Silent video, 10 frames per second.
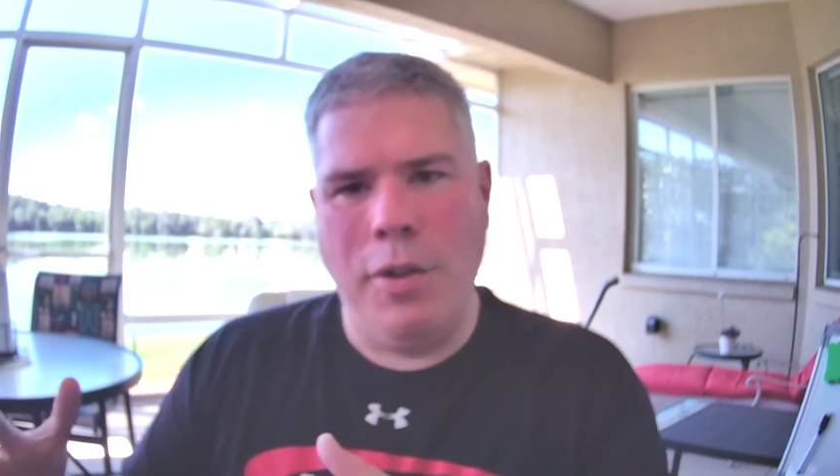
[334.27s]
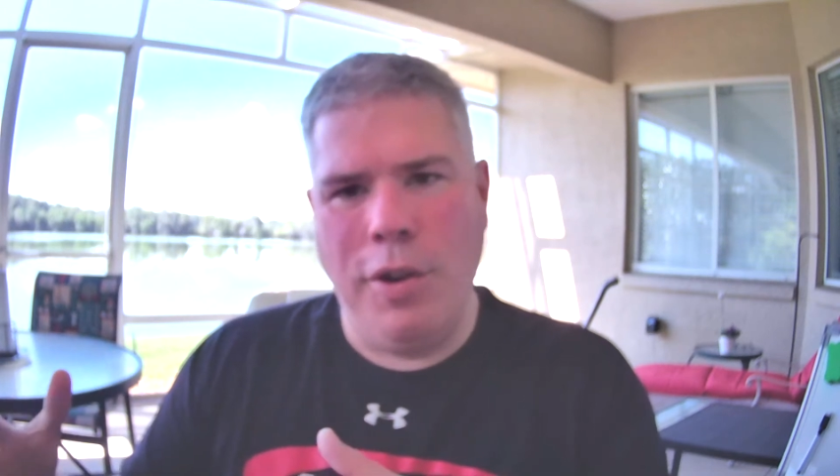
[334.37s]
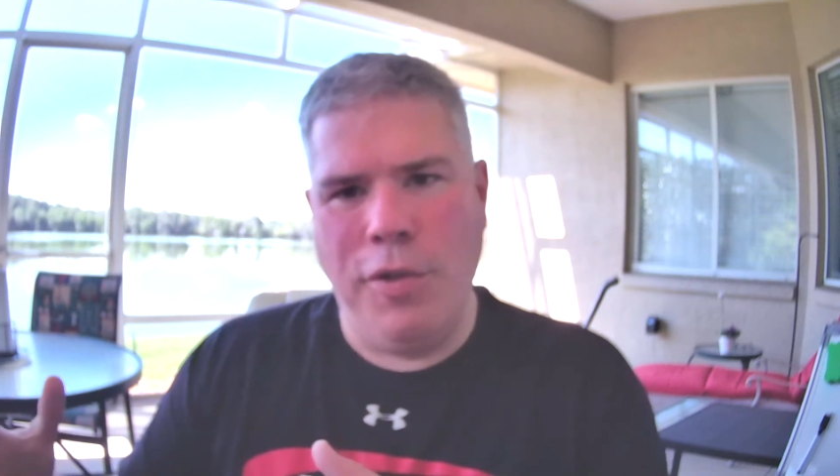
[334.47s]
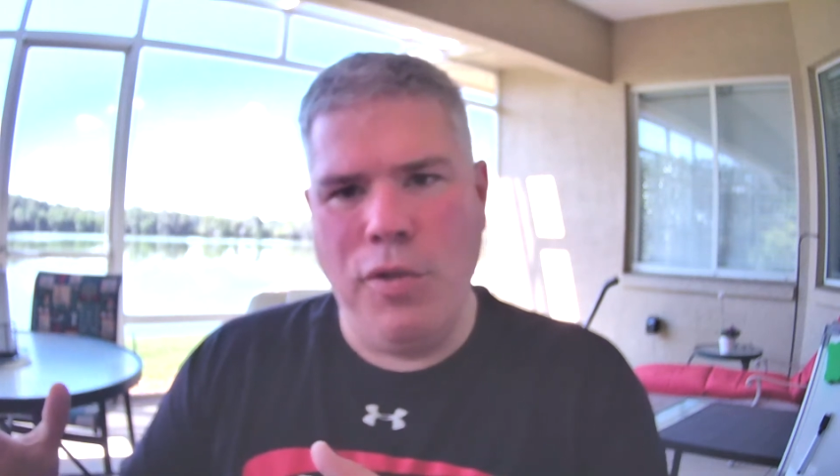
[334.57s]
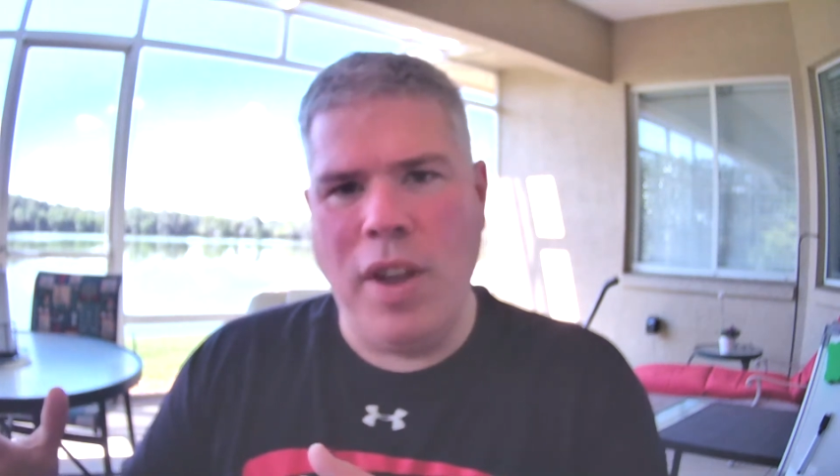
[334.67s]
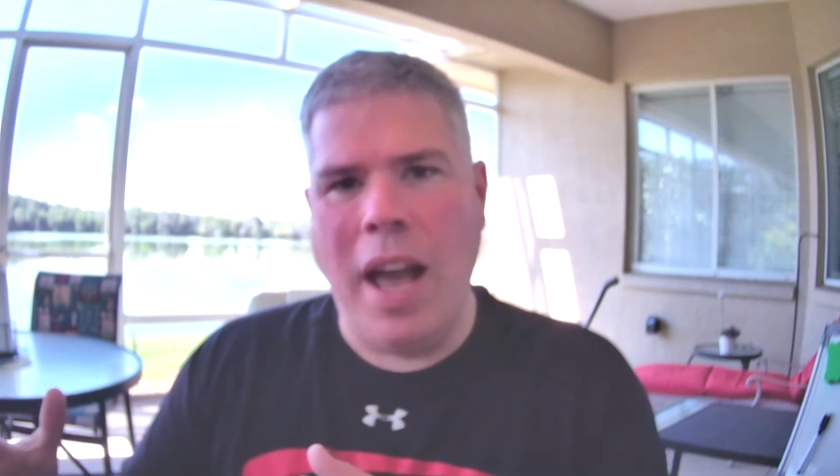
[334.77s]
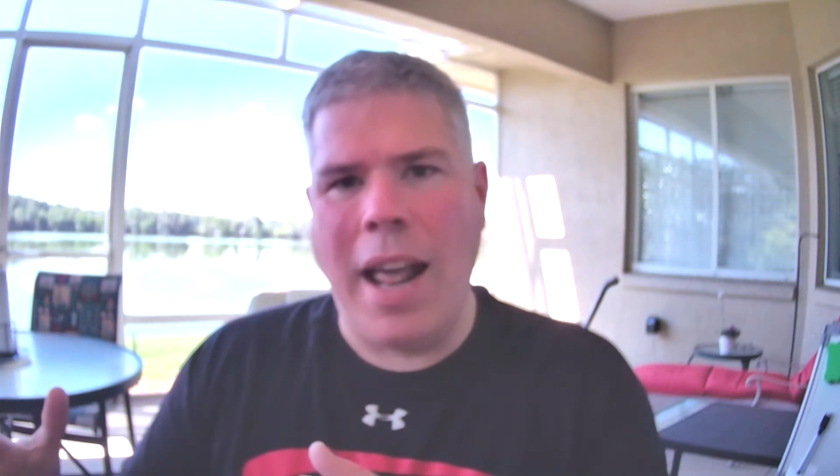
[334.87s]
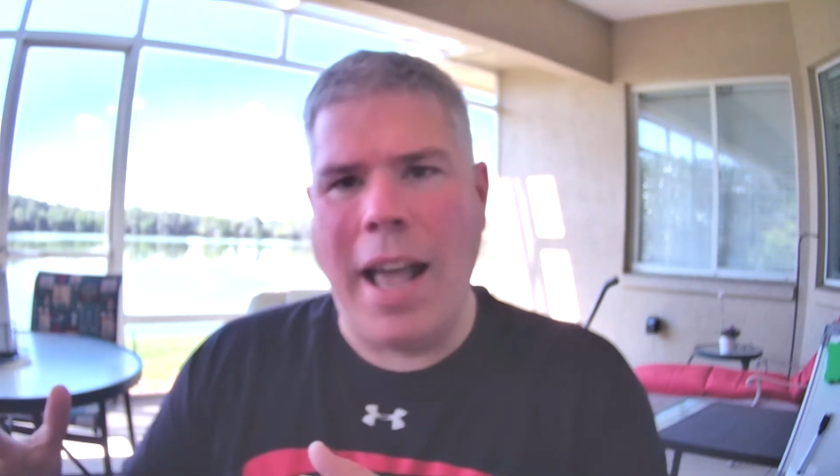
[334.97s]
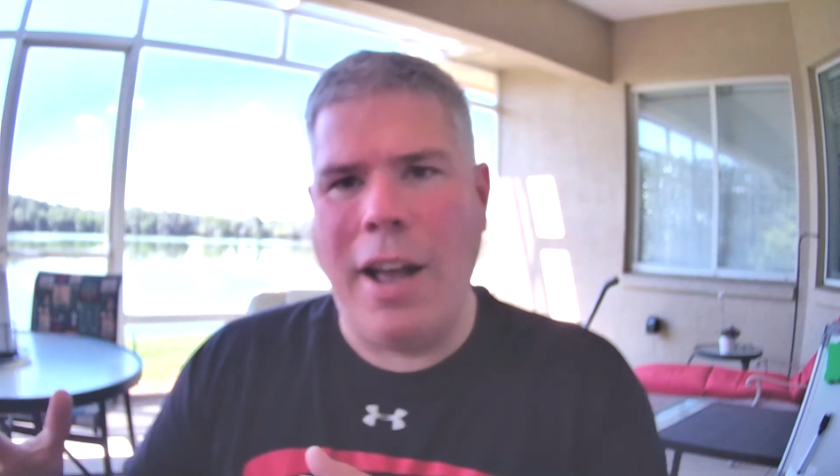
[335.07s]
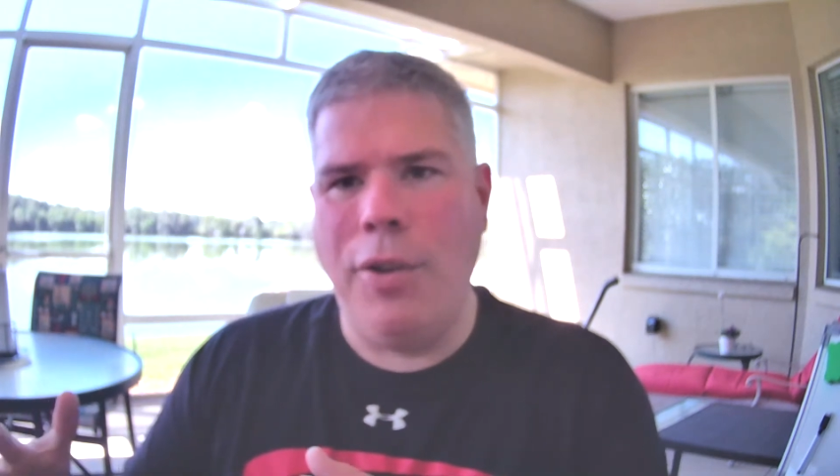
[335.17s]
if you've got
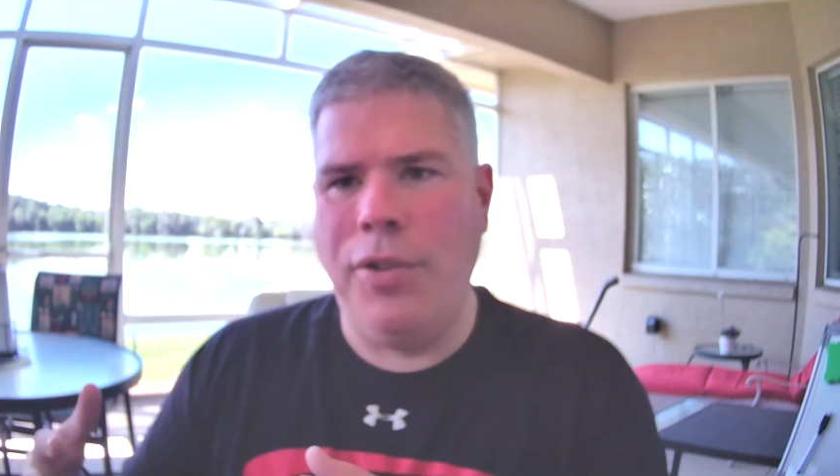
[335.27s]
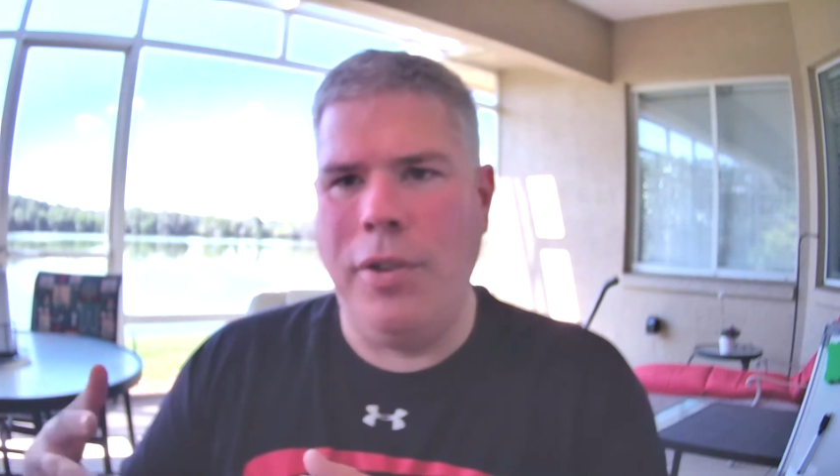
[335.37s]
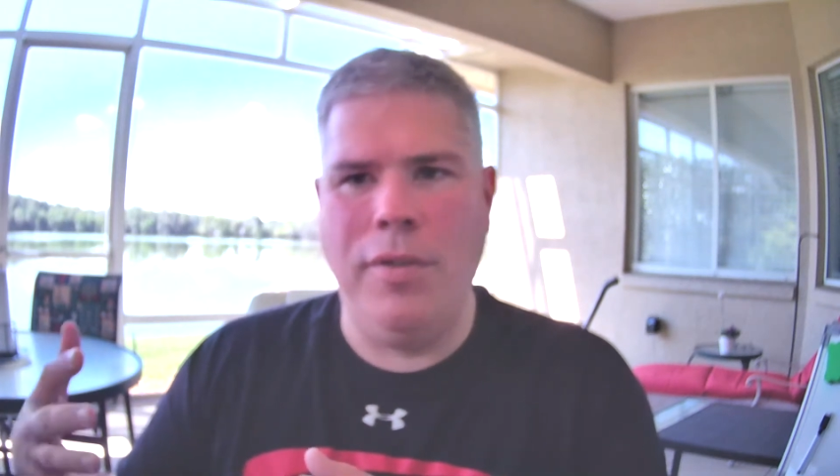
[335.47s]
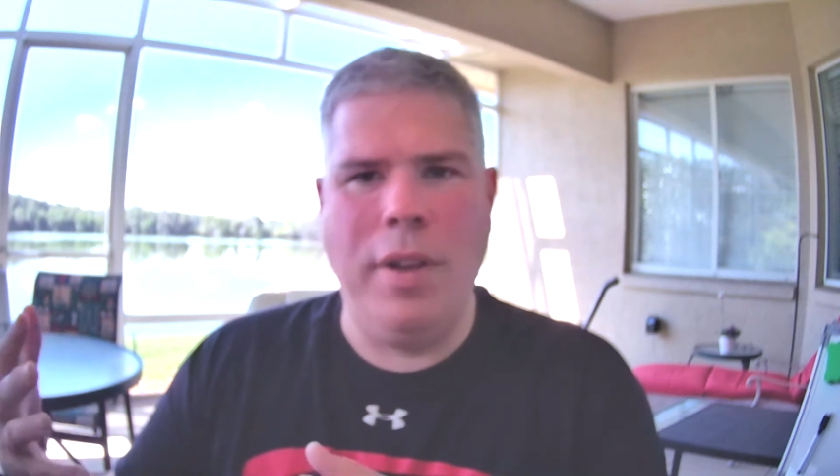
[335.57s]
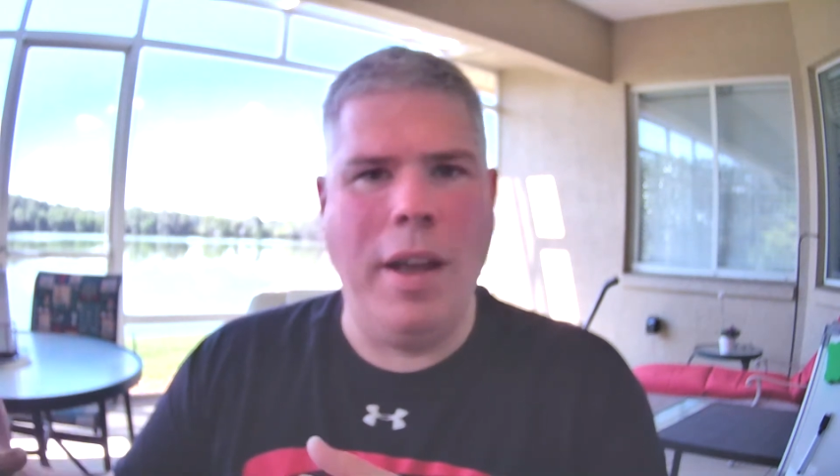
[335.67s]
a house and you've